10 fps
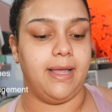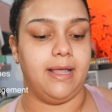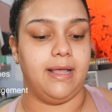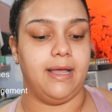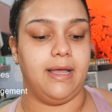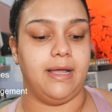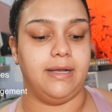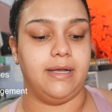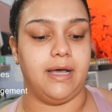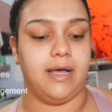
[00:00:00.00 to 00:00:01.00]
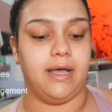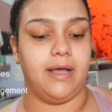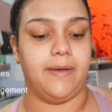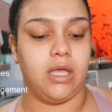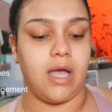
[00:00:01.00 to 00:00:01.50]
And
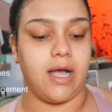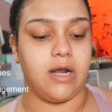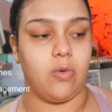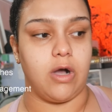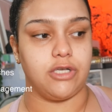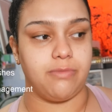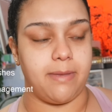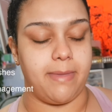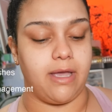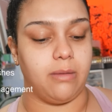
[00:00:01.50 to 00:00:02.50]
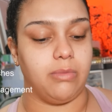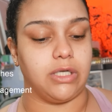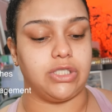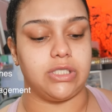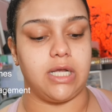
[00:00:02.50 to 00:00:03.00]
I gotta wash my makeup
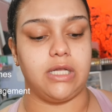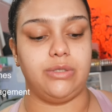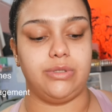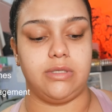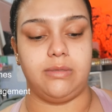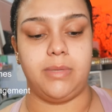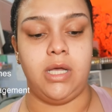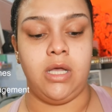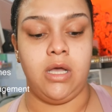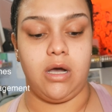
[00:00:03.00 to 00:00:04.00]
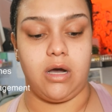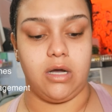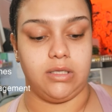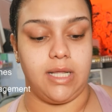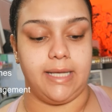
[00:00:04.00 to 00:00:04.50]
brushes. Gotta do some
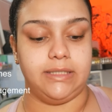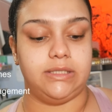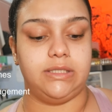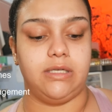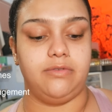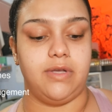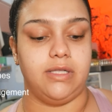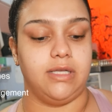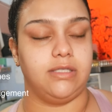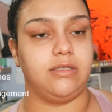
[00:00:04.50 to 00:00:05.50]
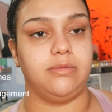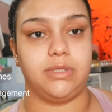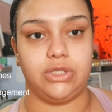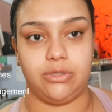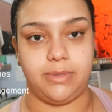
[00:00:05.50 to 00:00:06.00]
online stuff. And then some
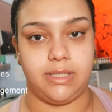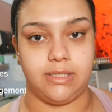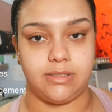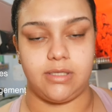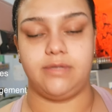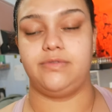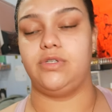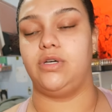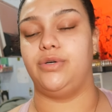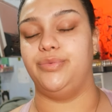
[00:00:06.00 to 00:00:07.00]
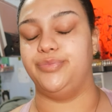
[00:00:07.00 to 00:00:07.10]
social media stuff. So...